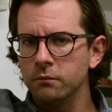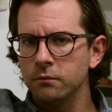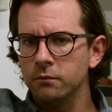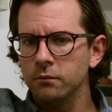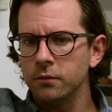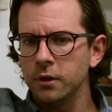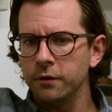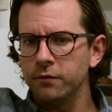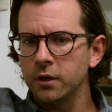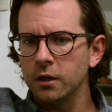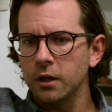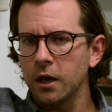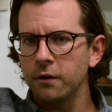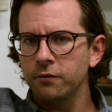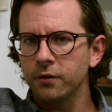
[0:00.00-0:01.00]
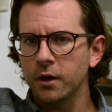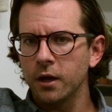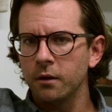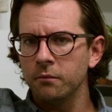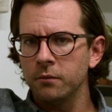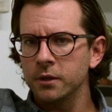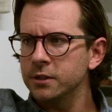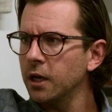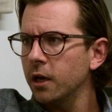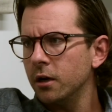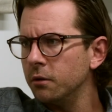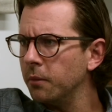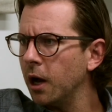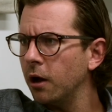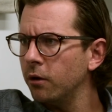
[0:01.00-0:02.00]
living a life that I'm excited
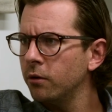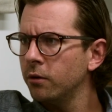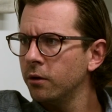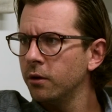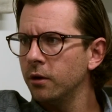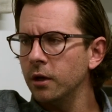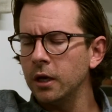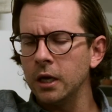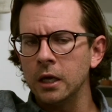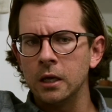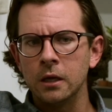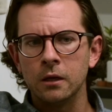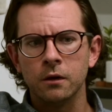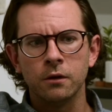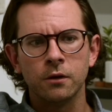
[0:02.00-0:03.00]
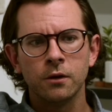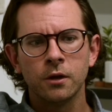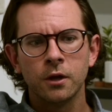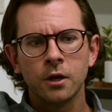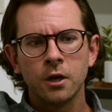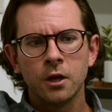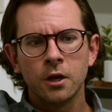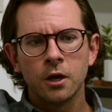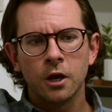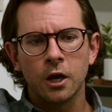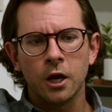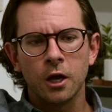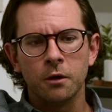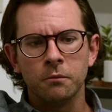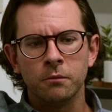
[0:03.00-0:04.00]
about. And
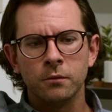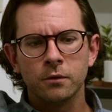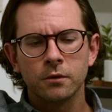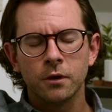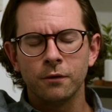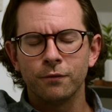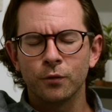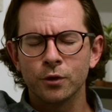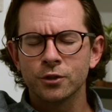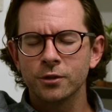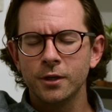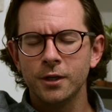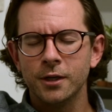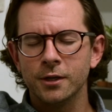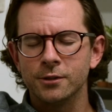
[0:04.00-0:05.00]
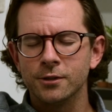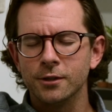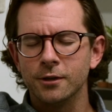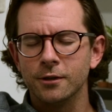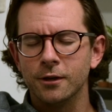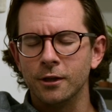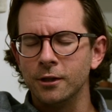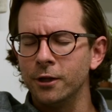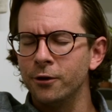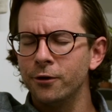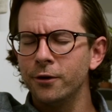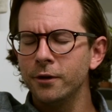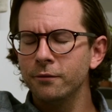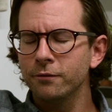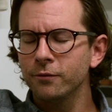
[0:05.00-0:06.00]
unfortunately, it's
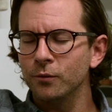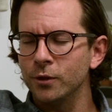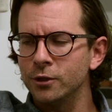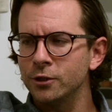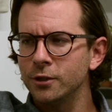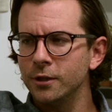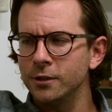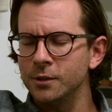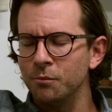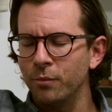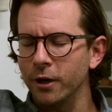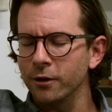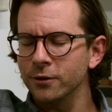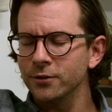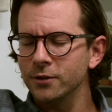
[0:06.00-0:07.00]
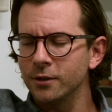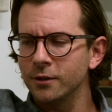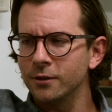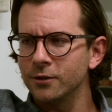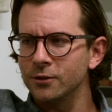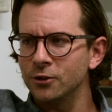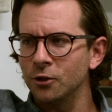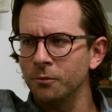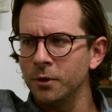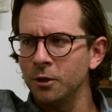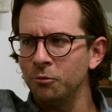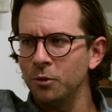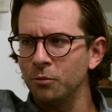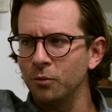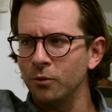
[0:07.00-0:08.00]
alliterative, which is embarrassing because so many
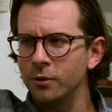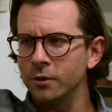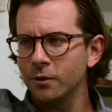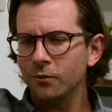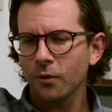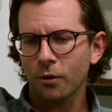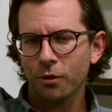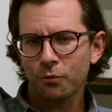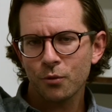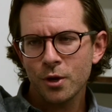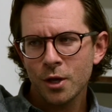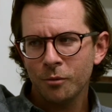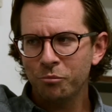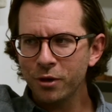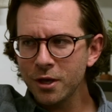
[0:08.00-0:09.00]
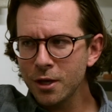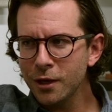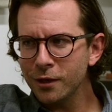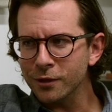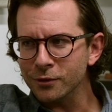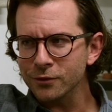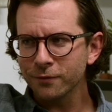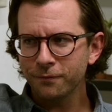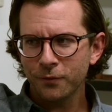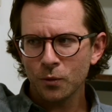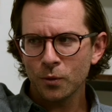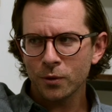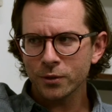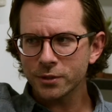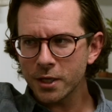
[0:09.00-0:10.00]
people, 3 Ps,
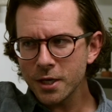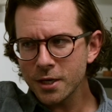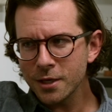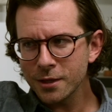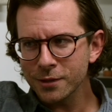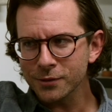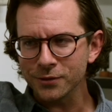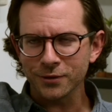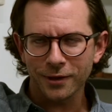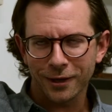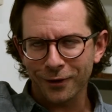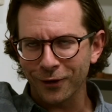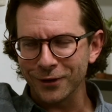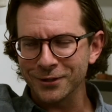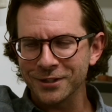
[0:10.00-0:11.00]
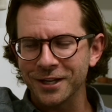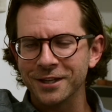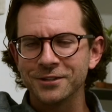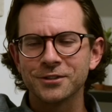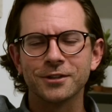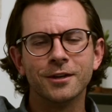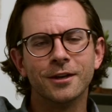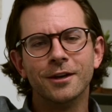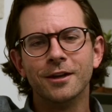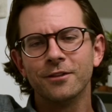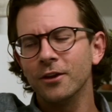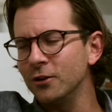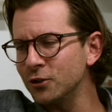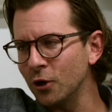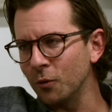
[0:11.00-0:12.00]
4 Ts, like all these things, they
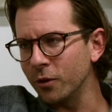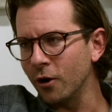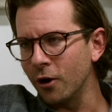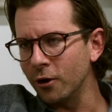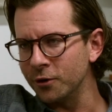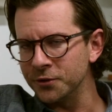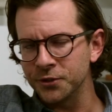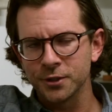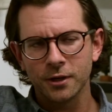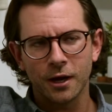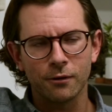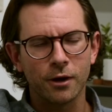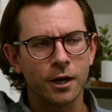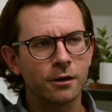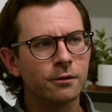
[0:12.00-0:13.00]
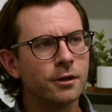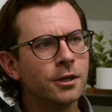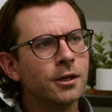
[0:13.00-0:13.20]
all start with Rs, ironically.